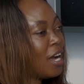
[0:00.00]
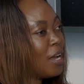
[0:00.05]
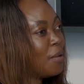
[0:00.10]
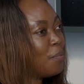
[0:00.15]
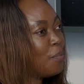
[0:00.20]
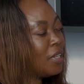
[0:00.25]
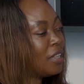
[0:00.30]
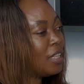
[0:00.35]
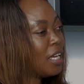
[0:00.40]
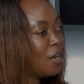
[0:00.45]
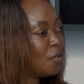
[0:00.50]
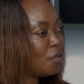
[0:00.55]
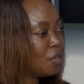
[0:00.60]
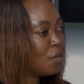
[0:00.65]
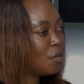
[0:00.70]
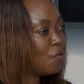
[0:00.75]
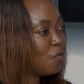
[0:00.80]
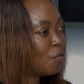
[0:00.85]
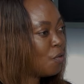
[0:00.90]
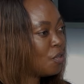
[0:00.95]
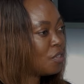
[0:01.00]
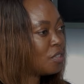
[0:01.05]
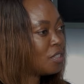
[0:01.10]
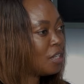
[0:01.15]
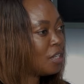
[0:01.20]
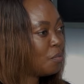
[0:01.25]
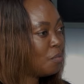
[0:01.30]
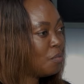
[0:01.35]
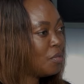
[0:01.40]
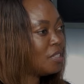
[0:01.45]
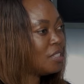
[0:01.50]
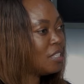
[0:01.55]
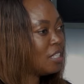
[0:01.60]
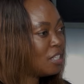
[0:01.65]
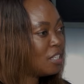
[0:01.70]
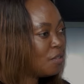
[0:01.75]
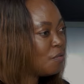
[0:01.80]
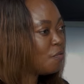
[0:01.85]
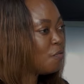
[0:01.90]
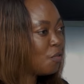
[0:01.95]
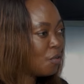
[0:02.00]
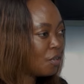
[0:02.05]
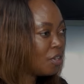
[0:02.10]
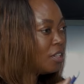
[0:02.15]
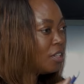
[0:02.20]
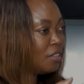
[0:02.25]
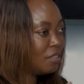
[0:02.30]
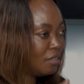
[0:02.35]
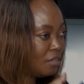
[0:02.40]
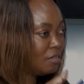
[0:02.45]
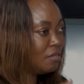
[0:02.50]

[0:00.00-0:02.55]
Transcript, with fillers: hyperthyroid, of course, that means the T4,